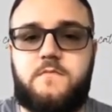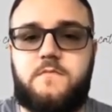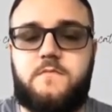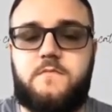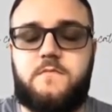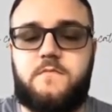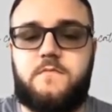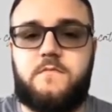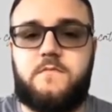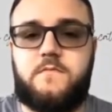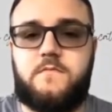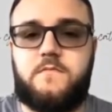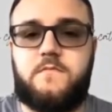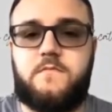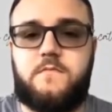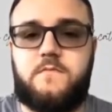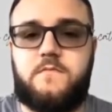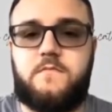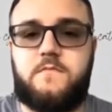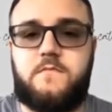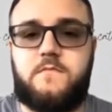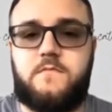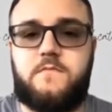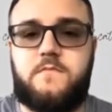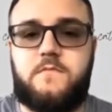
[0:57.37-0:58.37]

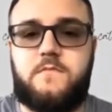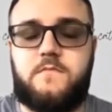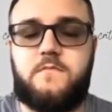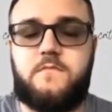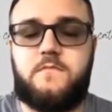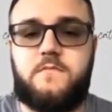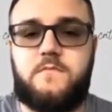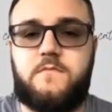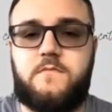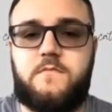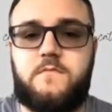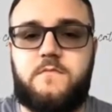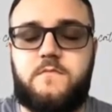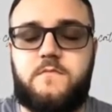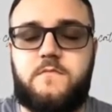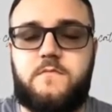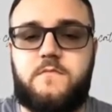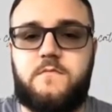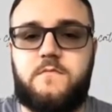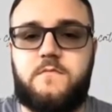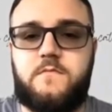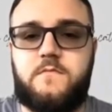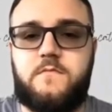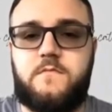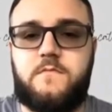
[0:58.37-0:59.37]

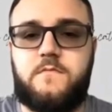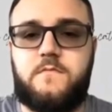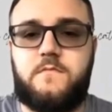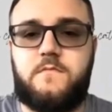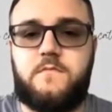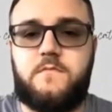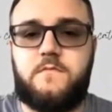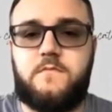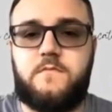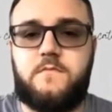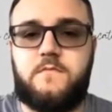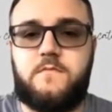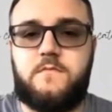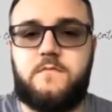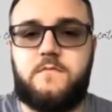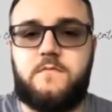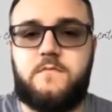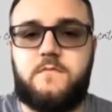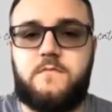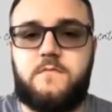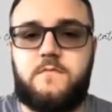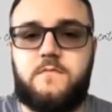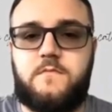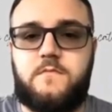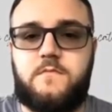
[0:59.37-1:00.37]

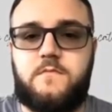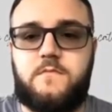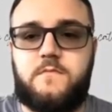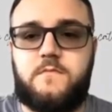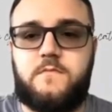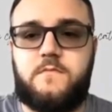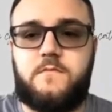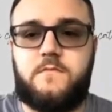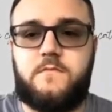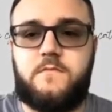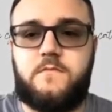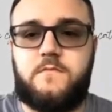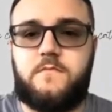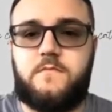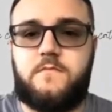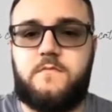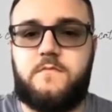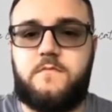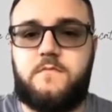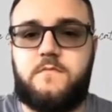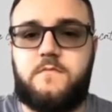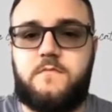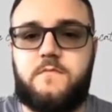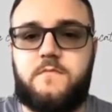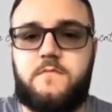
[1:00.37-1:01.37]

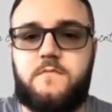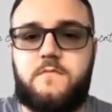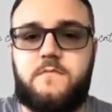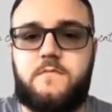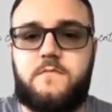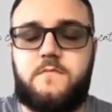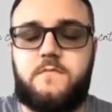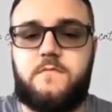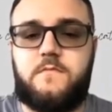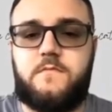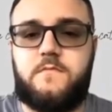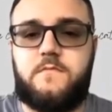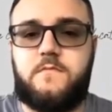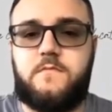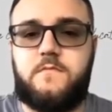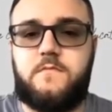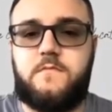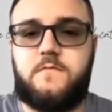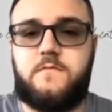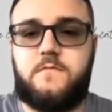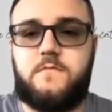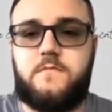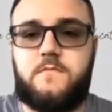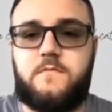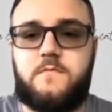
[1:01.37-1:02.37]

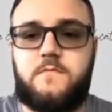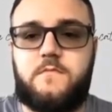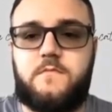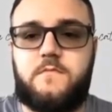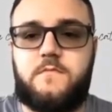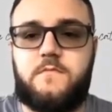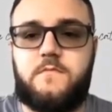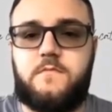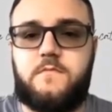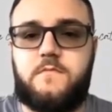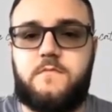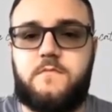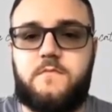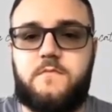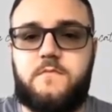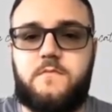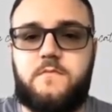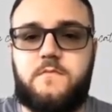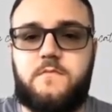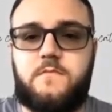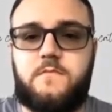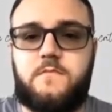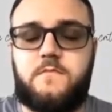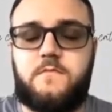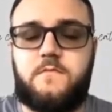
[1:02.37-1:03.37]

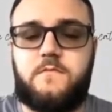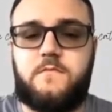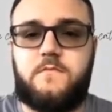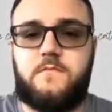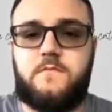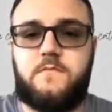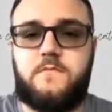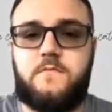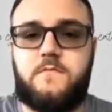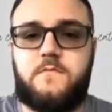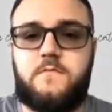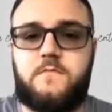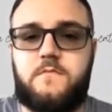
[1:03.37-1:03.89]
(silent)